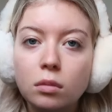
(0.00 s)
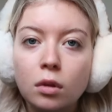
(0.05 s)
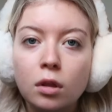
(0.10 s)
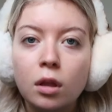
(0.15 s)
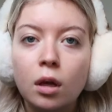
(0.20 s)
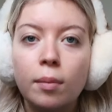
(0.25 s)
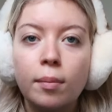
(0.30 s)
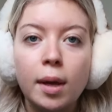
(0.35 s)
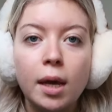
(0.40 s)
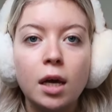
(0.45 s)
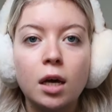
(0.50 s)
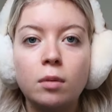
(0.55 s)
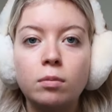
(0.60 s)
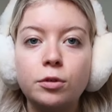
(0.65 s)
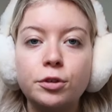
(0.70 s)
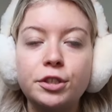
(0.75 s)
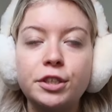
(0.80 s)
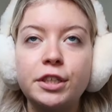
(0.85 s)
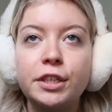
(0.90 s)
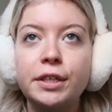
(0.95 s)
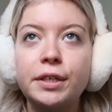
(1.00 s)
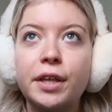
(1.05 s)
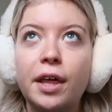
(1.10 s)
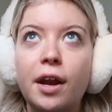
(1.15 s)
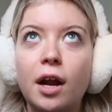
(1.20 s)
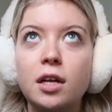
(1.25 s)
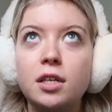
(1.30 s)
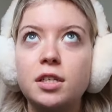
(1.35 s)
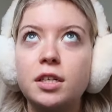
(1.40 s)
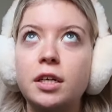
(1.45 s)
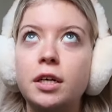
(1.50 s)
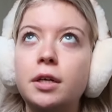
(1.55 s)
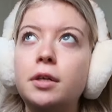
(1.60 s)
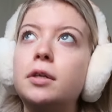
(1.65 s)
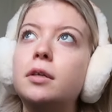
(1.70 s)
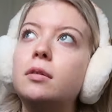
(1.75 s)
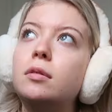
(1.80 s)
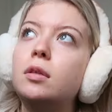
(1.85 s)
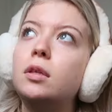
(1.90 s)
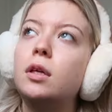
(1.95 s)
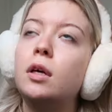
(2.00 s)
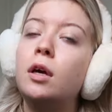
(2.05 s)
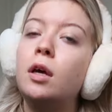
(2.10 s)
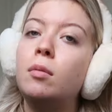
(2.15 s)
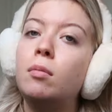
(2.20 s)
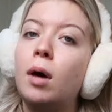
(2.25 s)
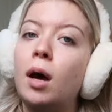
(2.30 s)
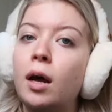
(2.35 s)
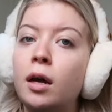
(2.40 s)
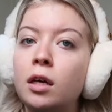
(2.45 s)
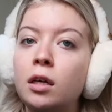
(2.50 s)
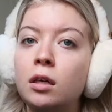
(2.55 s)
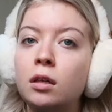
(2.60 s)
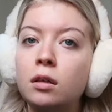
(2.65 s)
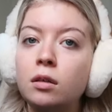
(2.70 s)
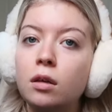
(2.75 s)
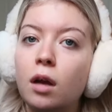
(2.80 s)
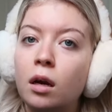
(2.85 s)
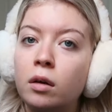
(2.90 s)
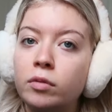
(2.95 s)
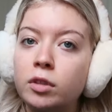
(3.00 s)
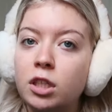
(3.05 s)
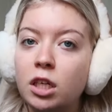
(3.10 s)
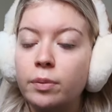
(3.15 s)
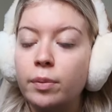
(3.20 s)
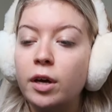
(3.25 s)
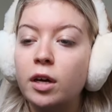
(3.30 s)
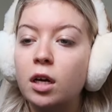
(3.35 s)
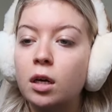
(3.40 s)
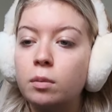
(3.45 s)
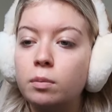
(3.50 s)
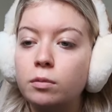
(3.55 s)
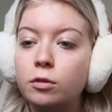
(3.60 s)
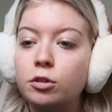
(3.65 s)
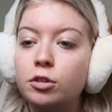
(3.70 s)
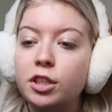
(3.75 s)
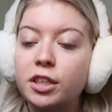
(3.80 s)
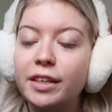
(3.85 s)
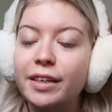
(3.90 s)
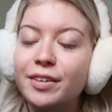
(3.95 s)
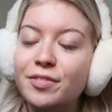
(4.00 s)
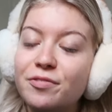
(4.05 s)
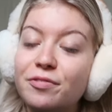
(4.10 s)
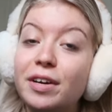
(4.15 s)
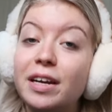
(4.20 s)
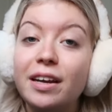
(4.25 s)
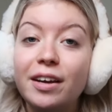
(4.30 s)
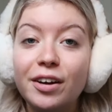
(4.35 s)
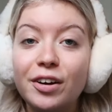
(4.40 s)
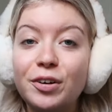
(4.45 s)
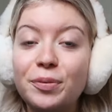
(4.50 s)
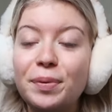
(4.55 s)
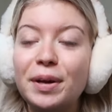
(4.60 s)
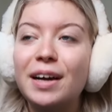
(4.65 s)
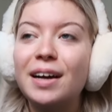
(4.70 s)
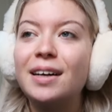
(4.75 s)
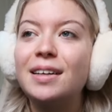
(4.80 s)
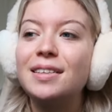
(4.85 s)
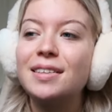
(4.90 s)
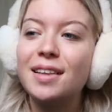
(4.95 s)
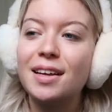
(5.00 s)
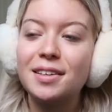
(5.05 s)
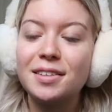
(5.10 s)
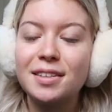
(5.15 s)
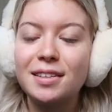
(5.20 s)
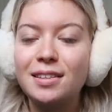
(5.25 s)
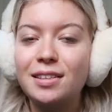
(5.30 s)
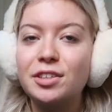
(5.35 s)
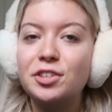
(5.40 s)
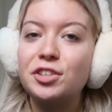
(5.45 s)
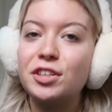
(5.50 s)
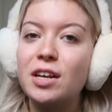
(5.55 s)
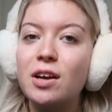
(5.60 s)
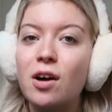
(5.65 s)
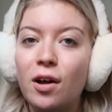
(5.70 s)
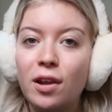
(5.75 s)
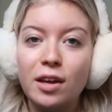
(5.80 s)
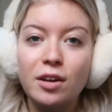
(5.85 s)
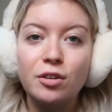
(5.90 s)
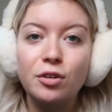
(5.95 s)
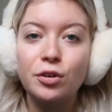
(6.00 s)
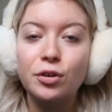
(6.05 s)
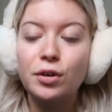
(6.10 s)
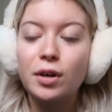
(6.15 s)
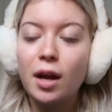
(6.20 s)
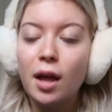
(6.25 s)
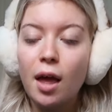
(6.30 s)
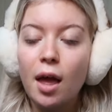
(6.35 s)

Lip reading: the makeup routine that I did in my everyday makeup routine video, because that's literally all I do.